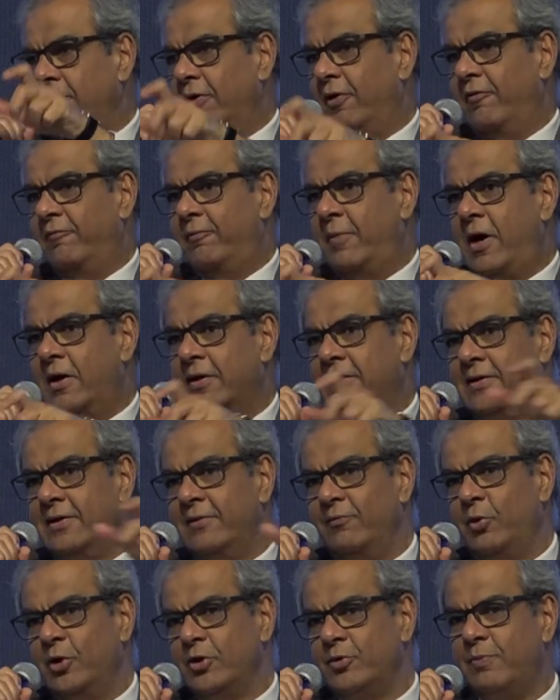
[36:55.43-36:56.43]
of Market
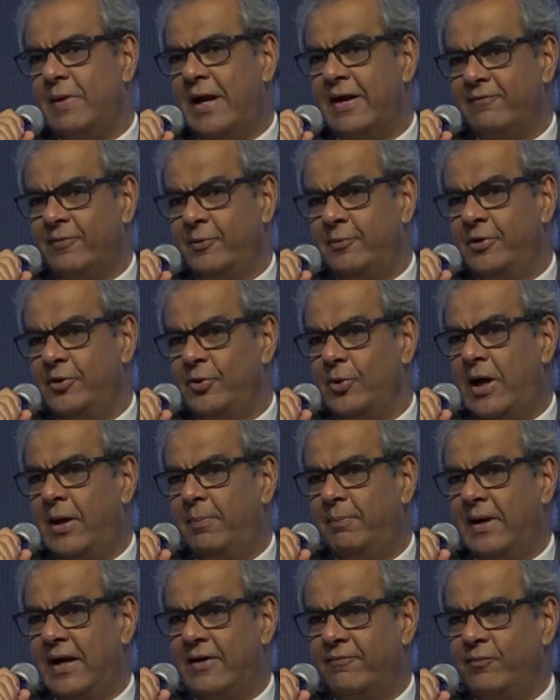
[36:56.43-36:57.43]
Invoice platform into our
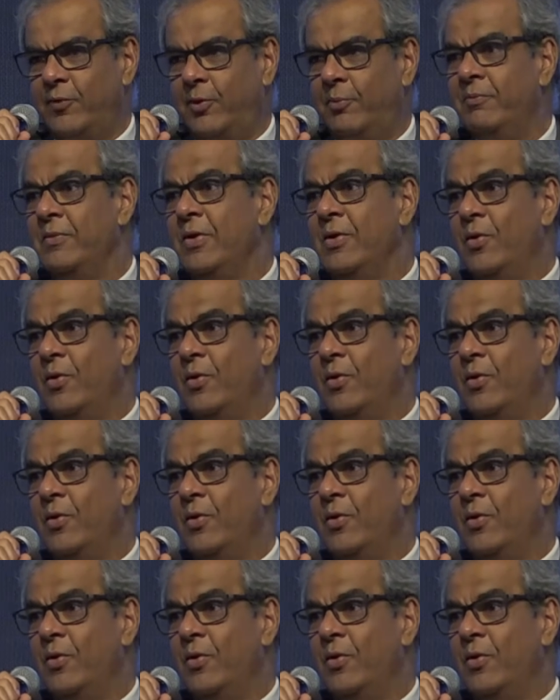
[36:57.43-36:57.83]
platform.